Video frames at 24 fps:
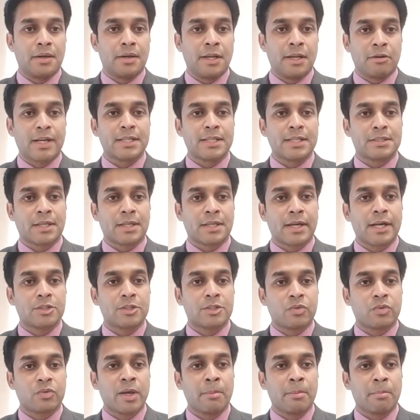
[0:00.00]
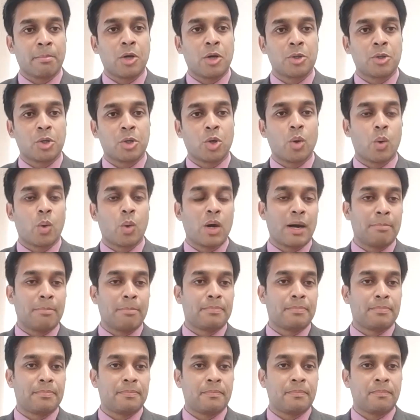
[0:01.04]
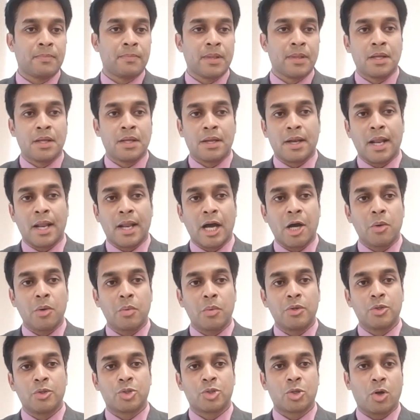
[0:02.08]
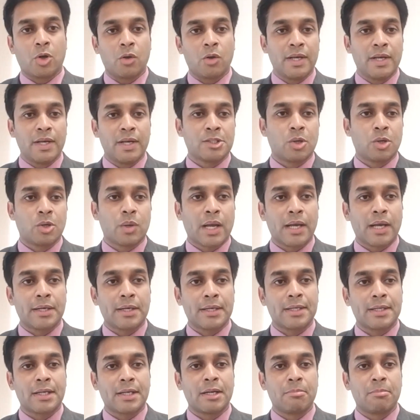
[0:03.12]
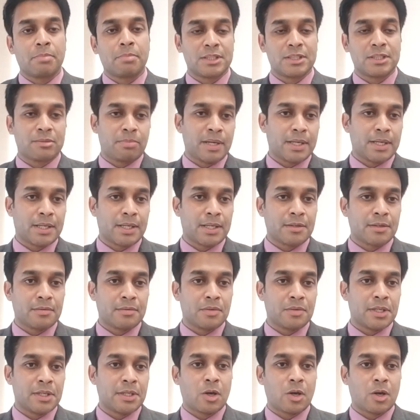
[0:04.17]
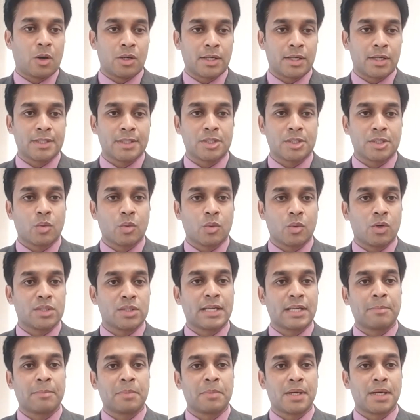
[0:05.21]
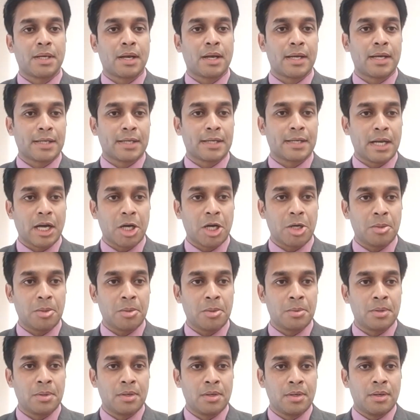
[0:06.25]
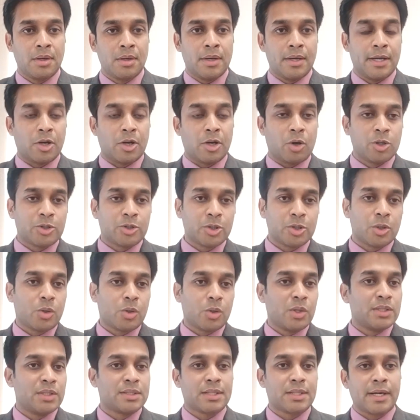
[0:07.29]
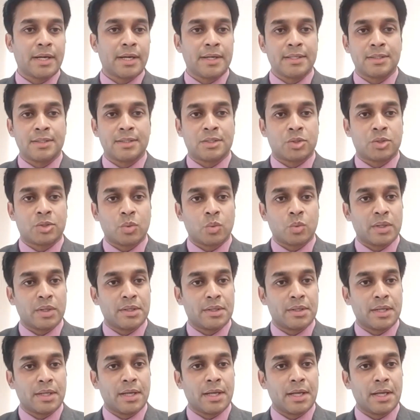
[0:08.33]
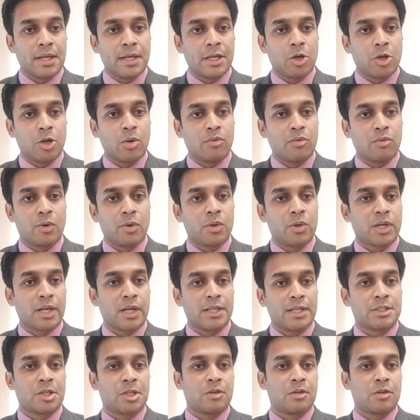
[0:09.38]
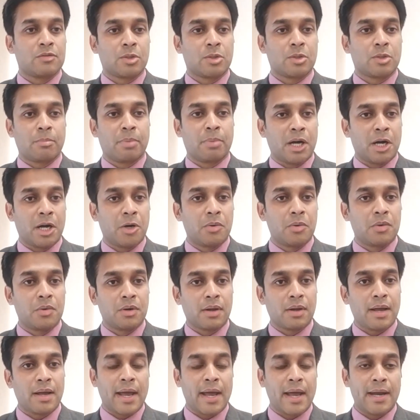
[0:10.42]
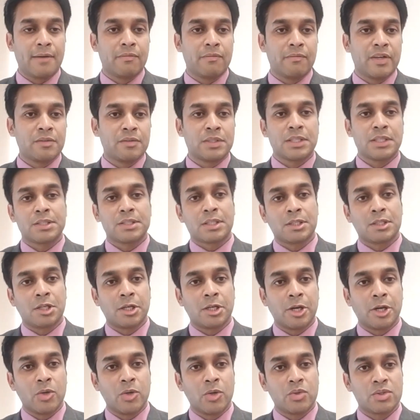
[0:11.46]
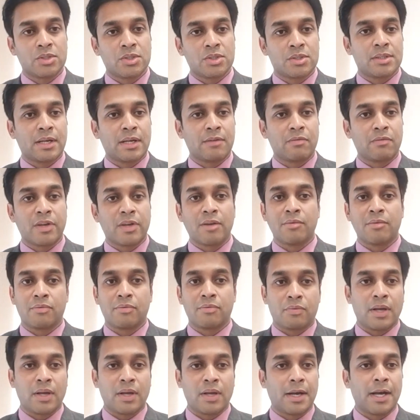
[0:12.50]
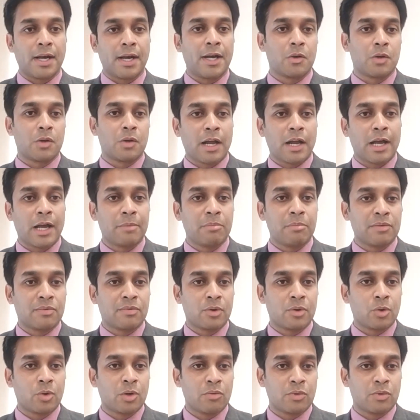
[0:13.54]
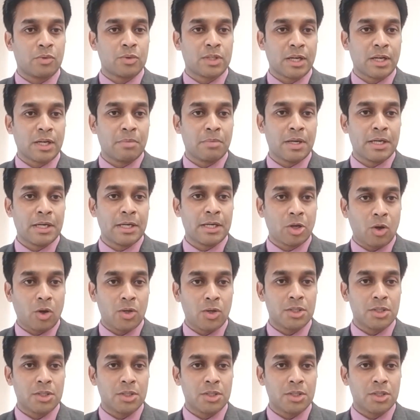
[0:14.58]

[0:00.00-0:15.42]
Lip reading: Interest rates may bound go up. Now, you should always look at it in perspective, in context of what's happening right now. It also coincides with the flotation of the pound, and we just heard news that we've agreed on an IMF loan for $3 billion.